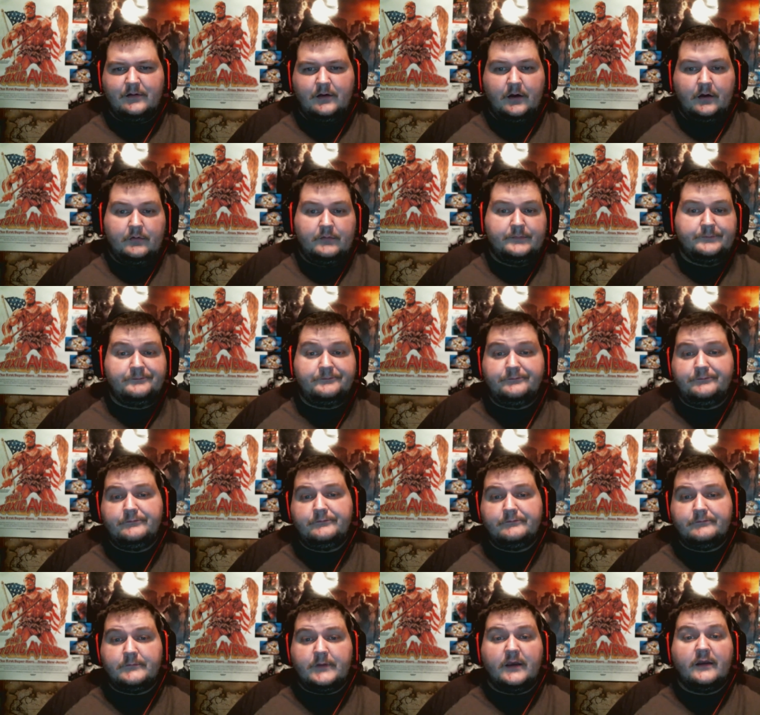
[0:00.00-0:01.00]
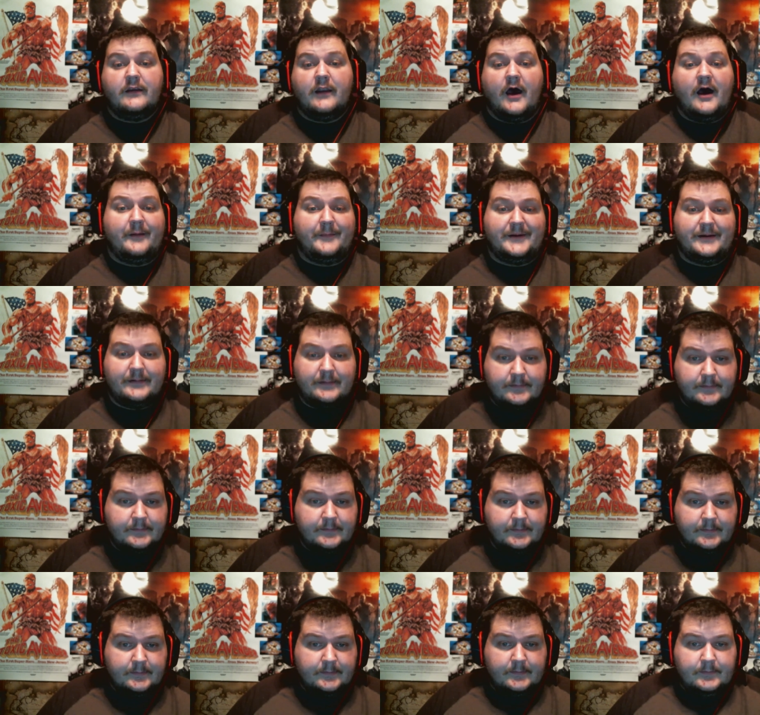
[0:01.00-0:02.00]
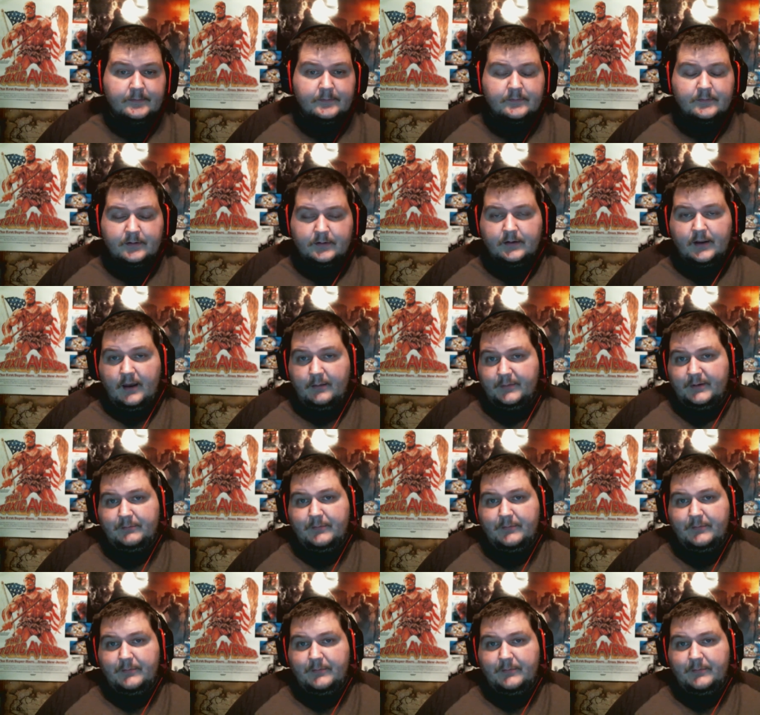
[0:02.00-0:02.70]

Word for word: Oh, Konami. Konami